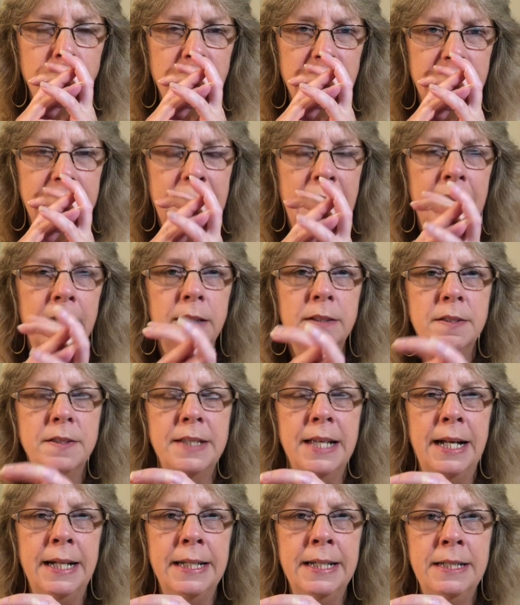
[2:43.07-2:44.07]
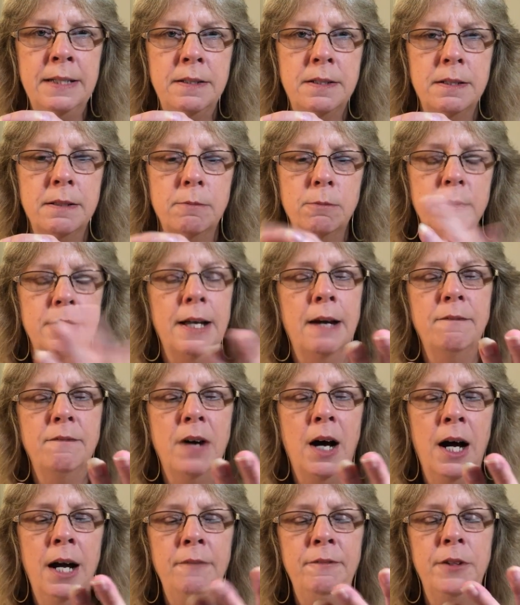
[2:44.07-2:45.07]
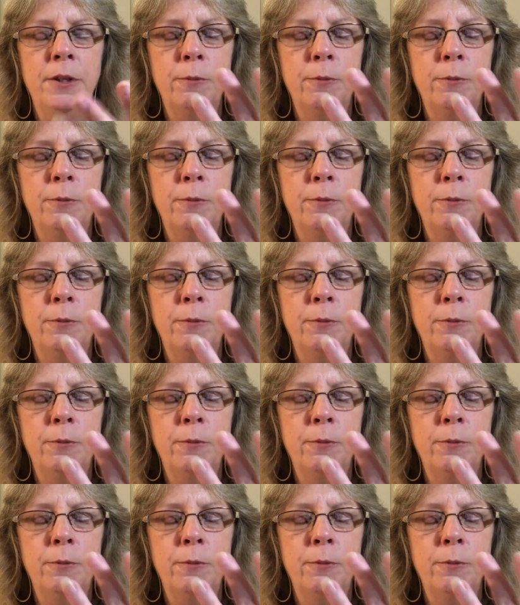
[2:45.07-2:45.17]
Is that it? Was that 5?